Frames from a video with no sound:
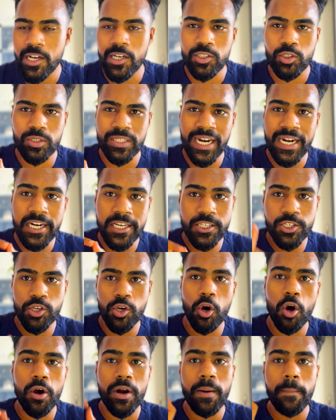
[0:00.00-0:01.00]
So that is
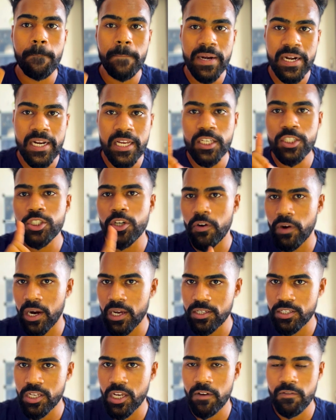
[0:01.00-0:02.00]
your BD
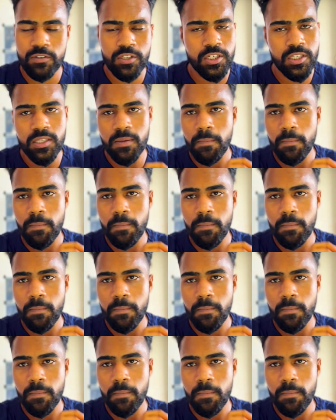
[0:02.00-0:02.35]
Chaurasia, which is